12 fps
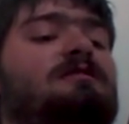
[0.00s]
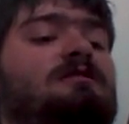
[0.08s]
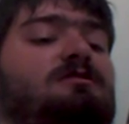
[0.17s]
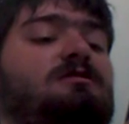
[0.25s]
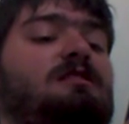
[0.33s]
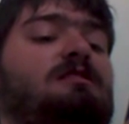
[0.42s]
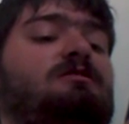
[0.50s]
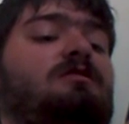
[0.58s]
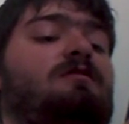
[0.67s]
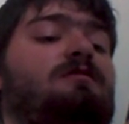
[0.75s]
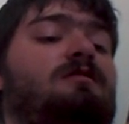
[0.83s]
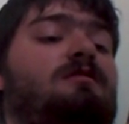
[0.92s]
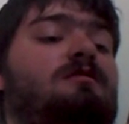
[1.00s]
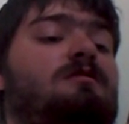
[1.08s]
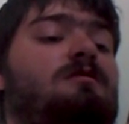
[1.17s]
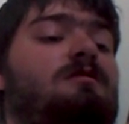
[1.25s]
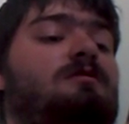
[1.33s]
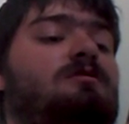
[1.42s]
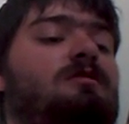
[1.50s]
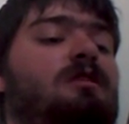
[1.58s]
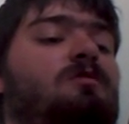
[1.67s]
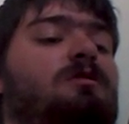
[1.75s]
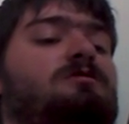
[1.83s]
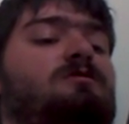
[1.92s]
She said softly.
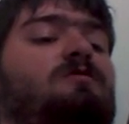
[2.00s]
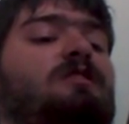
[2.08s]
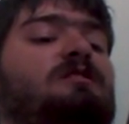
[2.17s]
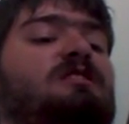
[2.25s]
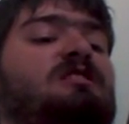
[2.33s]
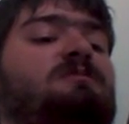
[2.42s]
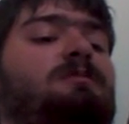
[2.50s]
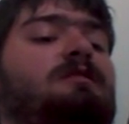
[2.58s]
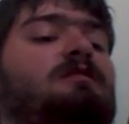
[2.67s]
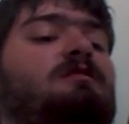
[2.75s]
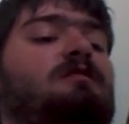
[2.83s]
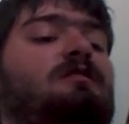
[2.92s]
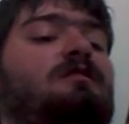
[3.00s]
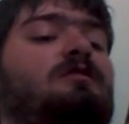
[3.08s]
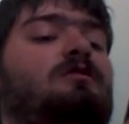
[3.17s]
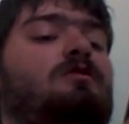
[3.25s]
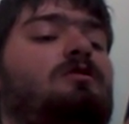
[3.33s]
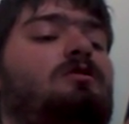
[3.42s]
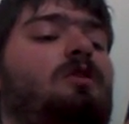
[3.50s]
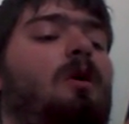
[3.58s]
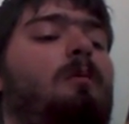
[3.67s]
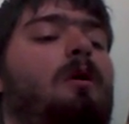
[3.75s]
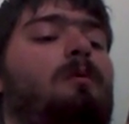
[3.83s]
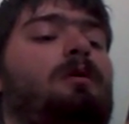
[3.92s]
He watched her face expectantly.
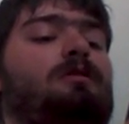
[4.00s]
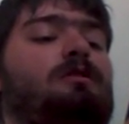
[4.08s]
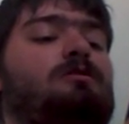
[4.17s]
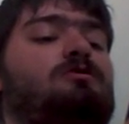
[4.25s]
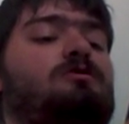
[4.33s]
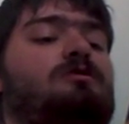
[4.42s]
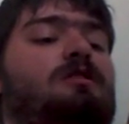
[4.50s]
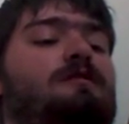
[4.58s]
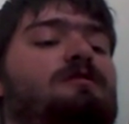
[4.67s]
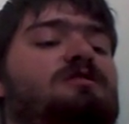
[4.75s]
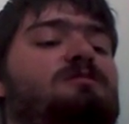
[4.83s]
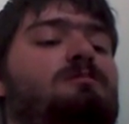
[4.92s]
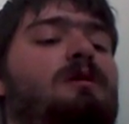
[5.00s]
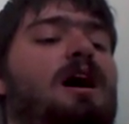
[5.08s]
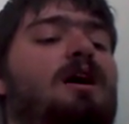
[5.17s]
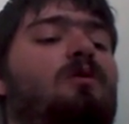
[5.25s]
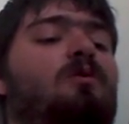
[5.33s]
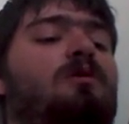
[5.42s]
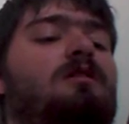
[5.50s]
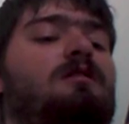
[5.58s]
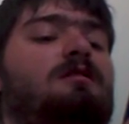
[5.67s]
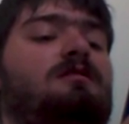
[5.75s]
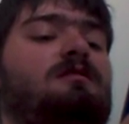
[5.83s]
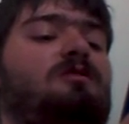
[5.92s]
Oh, all right, girl. Give us a smile.
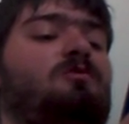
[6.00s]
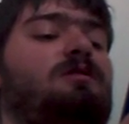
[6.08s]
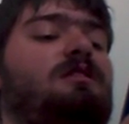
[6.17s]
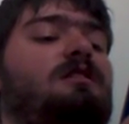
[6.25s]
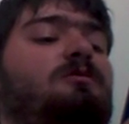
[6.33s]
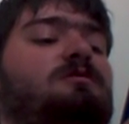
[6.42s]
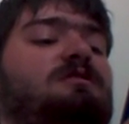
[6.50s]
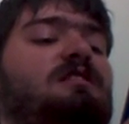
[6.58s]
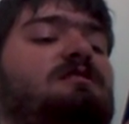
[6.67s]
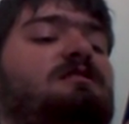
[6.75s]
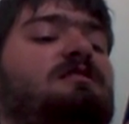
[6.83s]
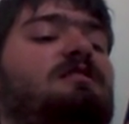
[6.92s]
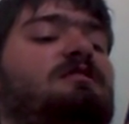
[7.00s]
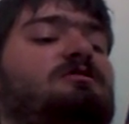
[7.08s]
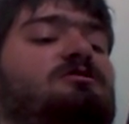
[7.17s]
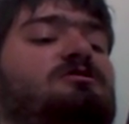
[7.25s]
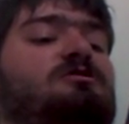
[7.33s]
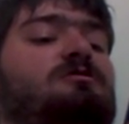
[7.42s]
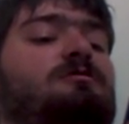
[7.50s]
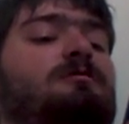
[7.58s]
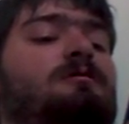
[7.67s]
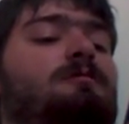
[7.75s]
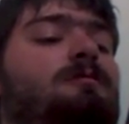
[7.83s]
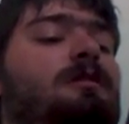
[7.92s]
The Monica was hesitant, not sure,
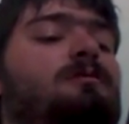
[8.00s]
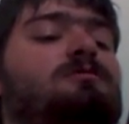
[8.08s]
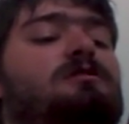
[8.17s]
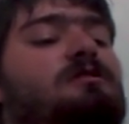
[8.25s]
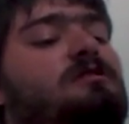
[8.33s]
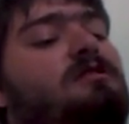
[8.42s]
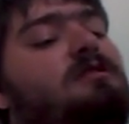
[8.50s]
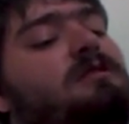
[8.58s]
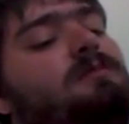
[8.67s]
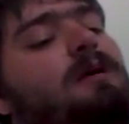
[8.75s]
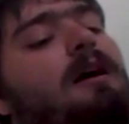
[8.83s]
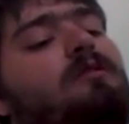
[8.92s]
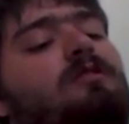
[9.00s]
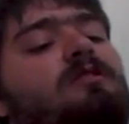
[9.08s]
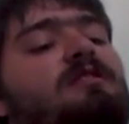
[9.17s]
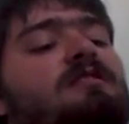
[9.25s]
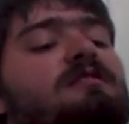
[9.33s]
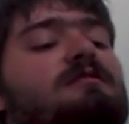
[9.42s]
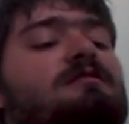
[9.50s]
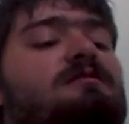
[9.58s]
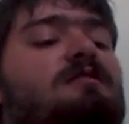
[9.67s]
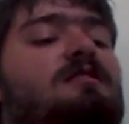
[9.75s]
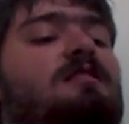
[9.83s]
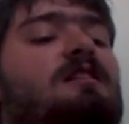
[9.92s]
but it was a smile
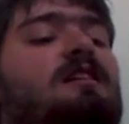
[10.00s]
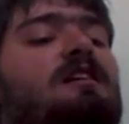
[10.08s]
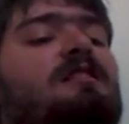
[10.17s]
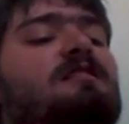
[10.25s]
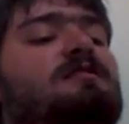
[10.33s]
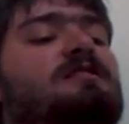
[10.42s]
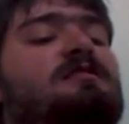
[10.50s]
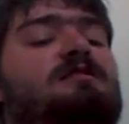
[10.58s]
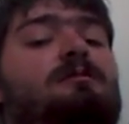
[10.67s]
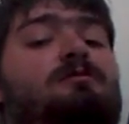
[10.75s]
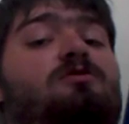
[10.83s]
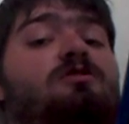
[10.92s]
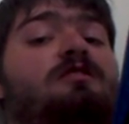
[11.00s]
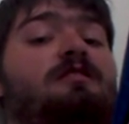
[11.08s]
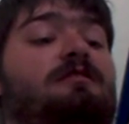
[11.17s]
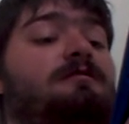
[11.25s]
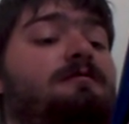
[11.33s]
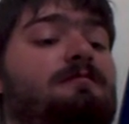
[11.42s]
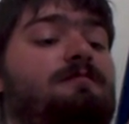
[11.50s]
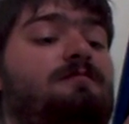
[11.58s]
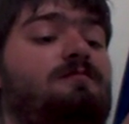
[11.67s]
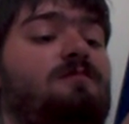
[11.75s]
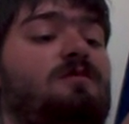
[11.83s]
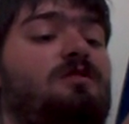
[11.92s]
nonetheless. At least she had some fun.
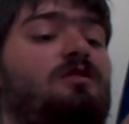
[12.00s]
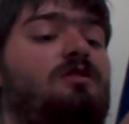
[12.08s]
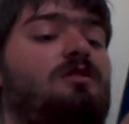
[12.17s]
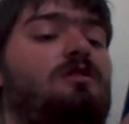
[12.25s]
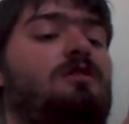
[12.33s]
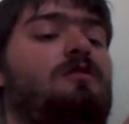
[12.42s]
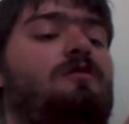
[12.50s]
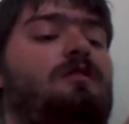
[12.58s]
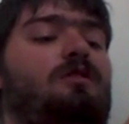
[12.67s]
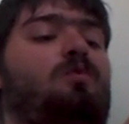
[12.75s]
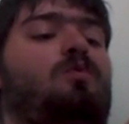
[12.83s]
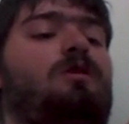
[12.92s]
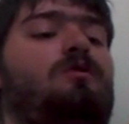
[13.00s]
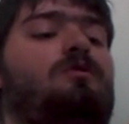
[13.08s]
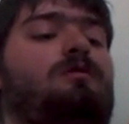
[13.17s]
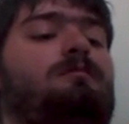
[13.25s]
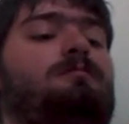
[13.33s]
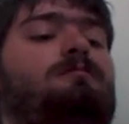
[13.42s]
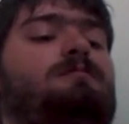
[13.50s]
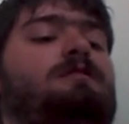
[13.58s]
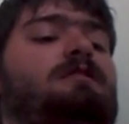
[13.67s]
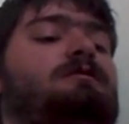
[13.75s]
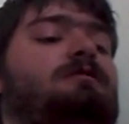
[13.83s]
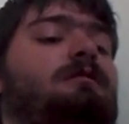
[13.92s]
You're very welcome,
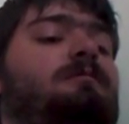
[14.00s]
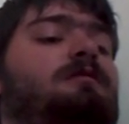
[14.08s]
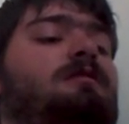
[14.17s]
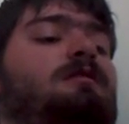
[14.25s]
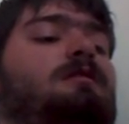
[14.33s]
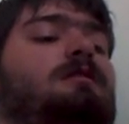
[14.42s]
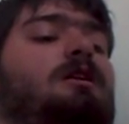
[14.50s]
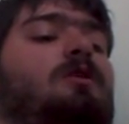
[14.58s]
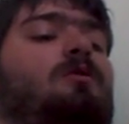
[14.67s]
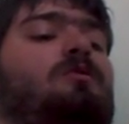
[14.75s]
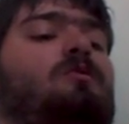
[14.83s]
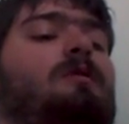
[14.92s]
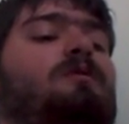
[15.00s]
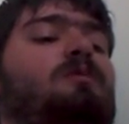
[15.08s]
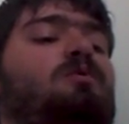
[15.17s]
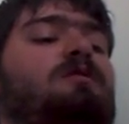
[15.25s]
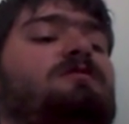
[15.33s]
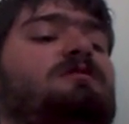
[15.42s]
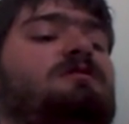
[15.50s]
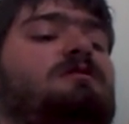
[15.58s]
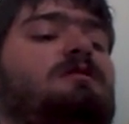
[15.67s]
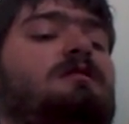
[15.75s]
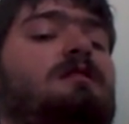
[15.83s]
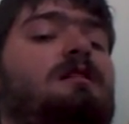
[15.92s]
John. Now, you all for breakfast?